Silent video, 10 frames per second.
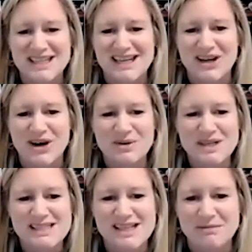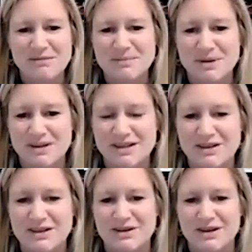I always tell people,
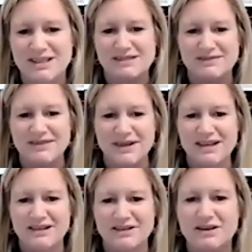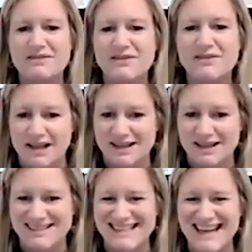it's very
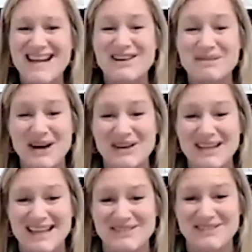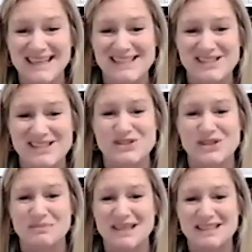nerve-wracking to hear about getting radiation
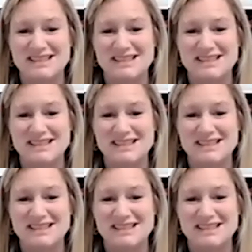treatment,